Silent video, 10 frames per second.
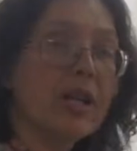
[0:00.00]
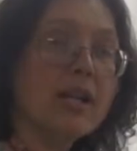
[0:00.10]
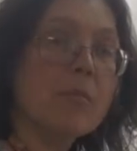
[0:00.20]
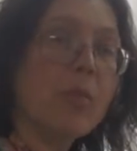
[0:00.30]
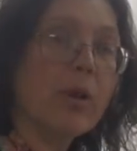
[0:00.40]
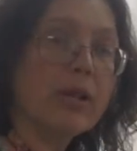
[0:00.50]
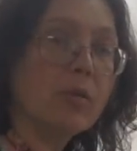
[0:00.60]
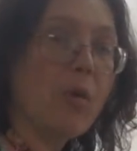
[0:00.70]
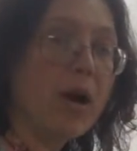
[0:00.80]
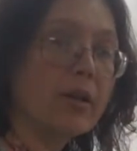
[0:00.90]
it in the
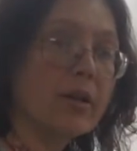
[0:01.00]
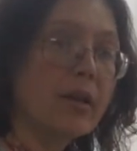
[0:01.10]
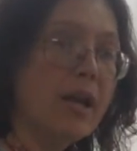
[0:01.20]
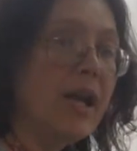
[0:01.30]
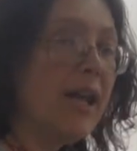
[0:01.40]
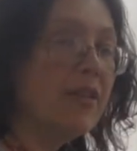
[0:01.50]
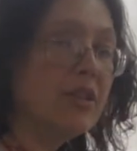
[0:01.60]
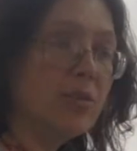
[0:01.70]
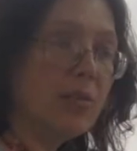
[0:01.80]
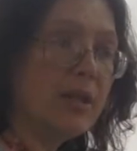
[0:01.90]
boiling water. And
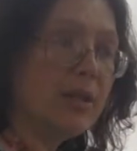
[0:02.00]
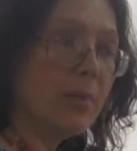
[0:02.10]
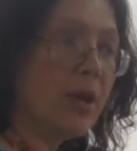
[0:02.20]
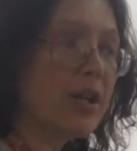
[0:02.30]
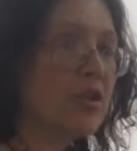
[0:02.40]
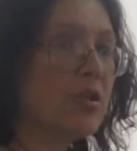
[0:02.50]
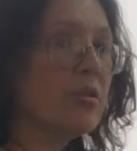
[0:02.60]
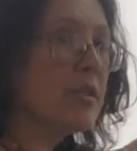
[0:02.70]
then you read the pressure,